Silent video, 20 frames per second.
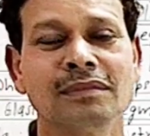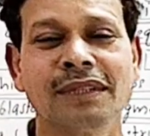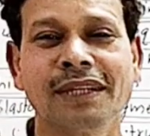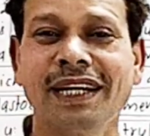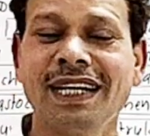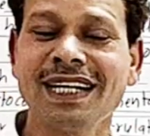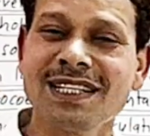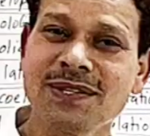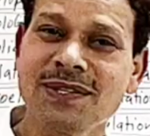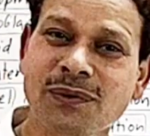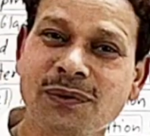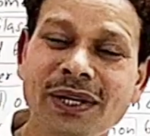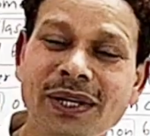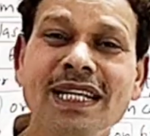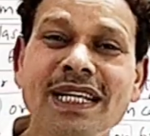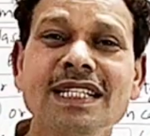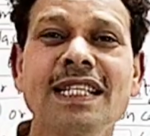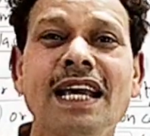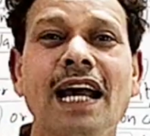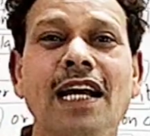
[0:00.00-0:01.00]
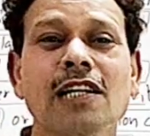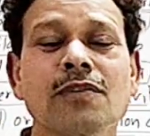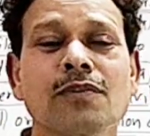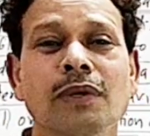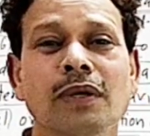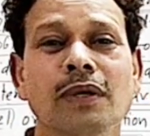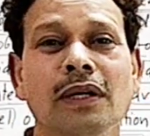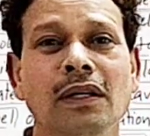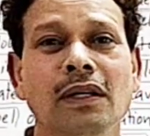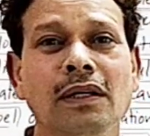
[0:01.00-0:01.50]
it is
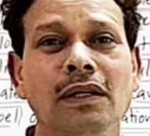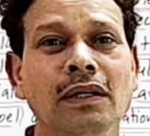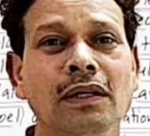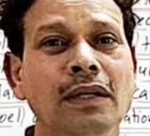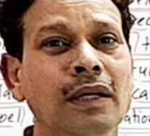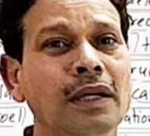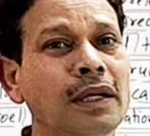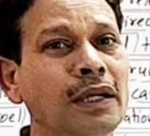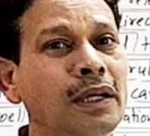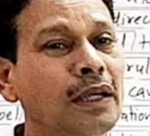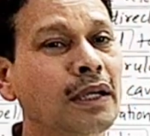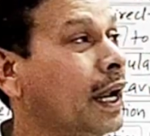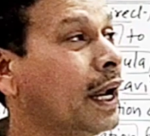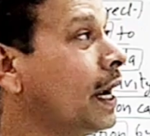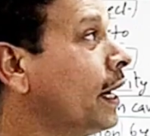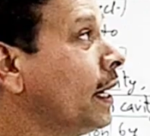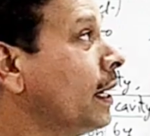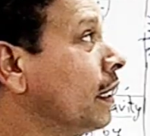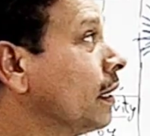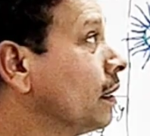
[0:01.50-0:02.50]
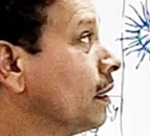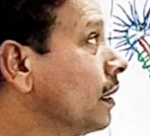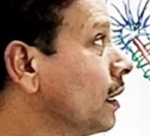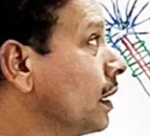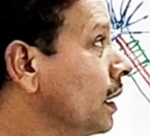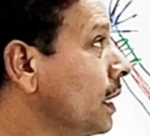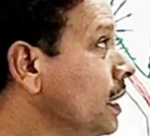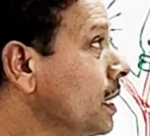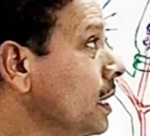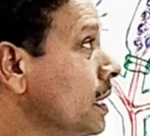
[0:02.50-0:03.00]
unisexual. And
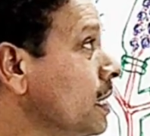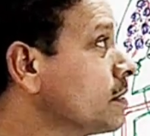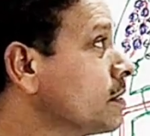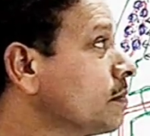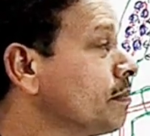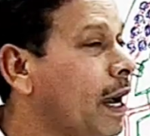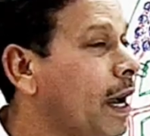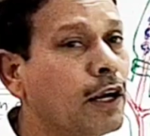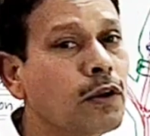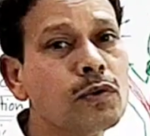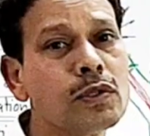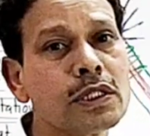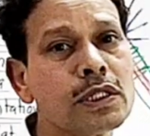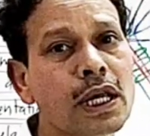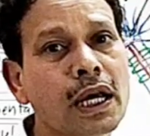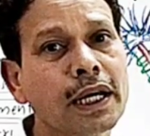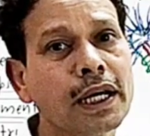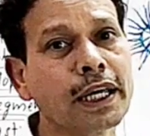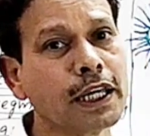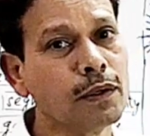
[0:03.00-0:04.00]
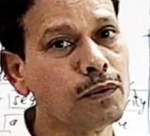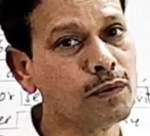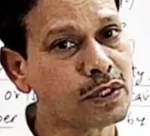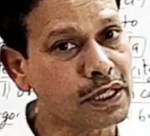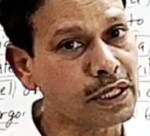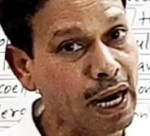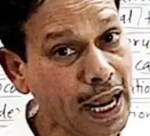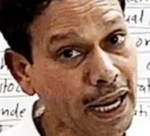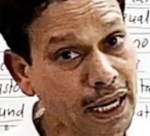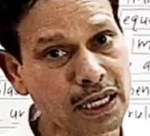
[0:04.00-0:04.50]
each medusa
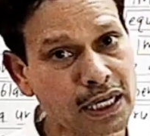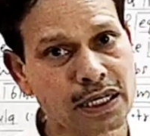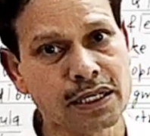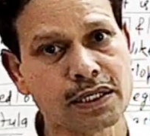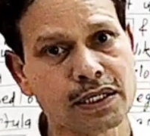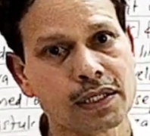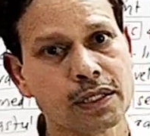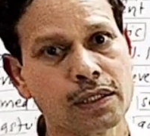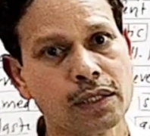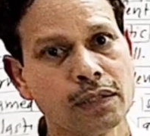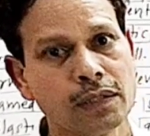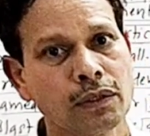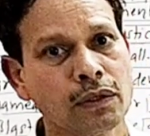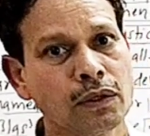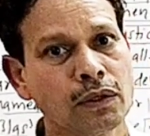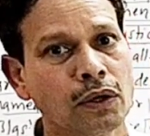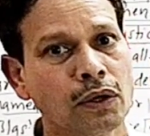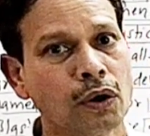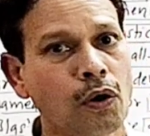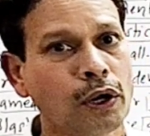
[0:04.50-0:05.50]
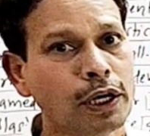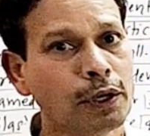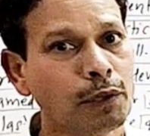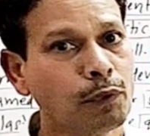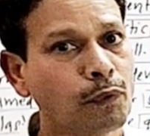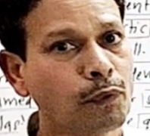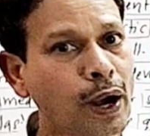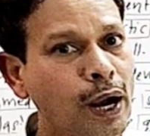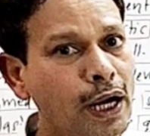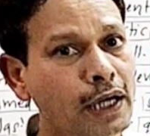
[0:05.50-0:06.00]
gives rise only
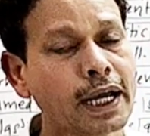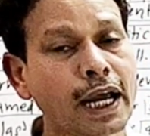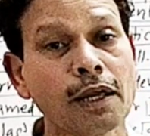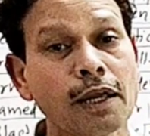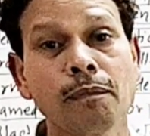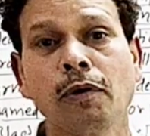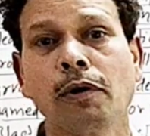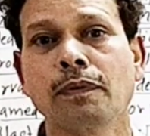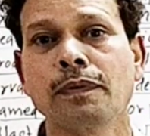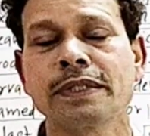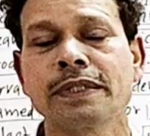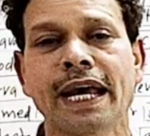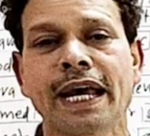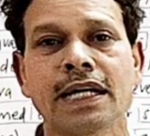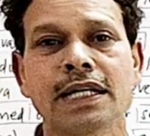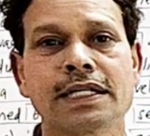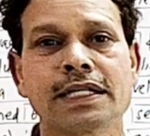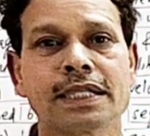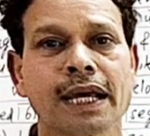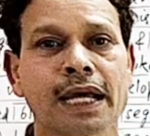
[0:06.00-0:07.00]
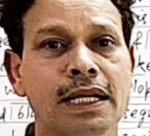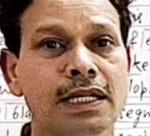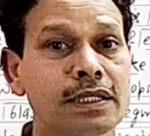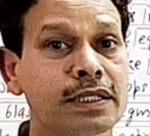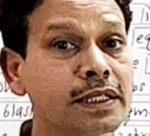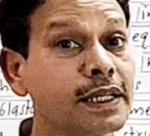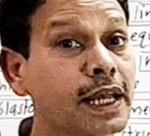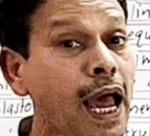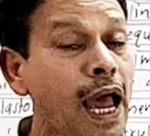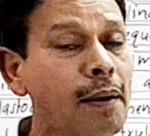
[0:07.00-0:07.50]
one type of sex
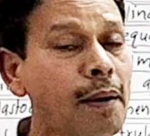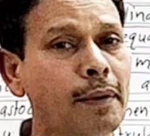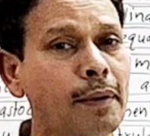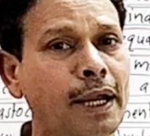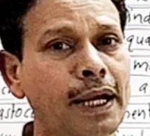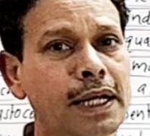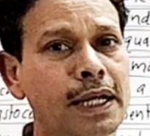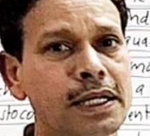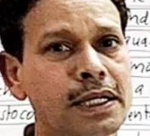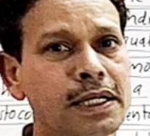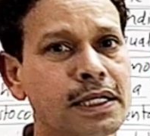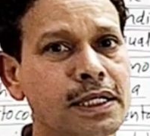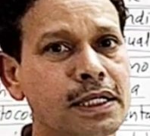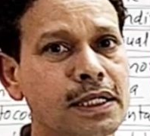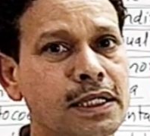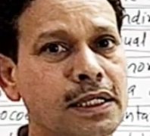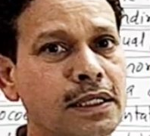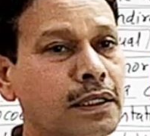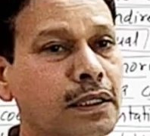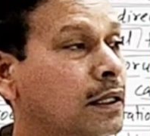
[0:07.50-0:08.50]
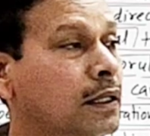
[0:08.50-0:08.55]
cells, gametes.